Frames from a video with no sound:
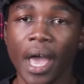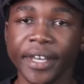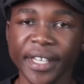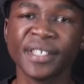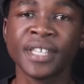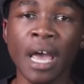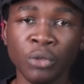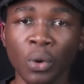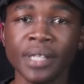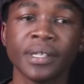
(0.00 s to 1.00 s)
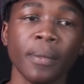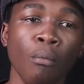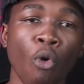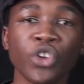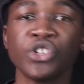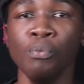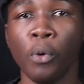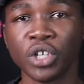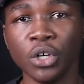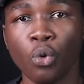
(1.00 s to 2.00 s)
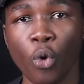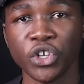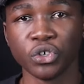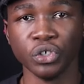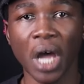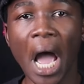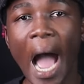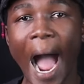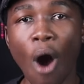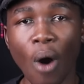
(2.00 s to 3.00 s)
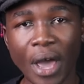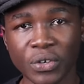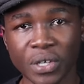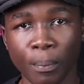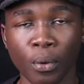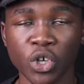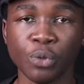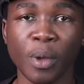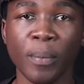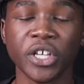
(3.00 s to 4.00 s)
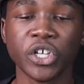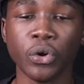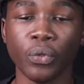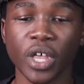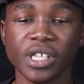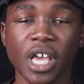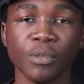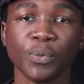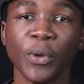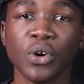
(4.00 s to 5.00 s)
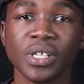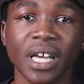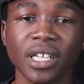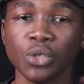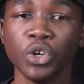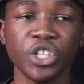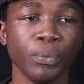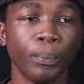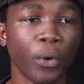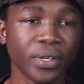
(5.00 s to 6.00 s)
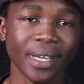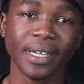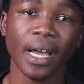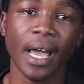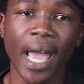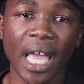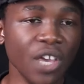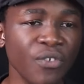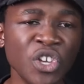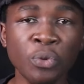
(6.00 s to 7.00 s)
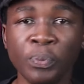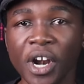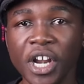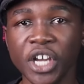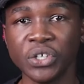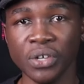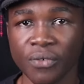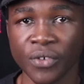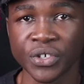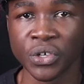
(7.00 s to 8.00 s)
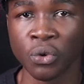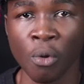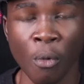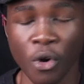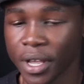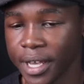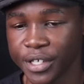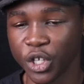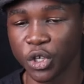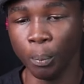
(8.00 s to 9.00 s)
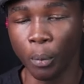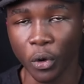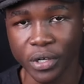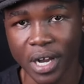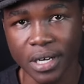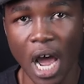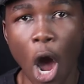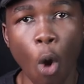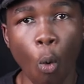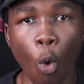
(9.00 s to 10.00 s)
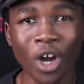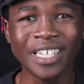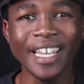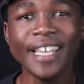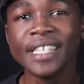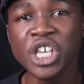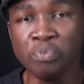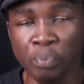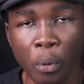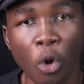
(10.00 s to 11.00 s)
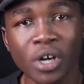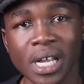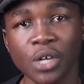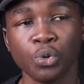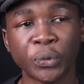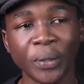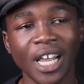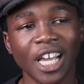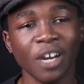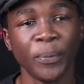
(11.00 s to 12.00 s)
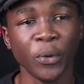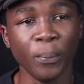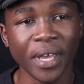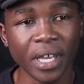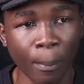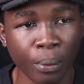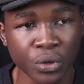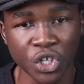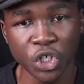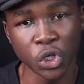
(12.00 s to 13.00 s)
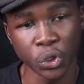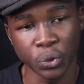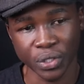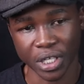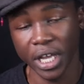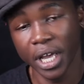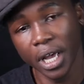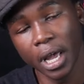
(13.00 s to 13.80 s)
it is time to answer the most important question. How are you supposed to be betting on these games? Because that is what is important. Giving you predictions every single morning isn't important. What is important? What will help you be in a position to say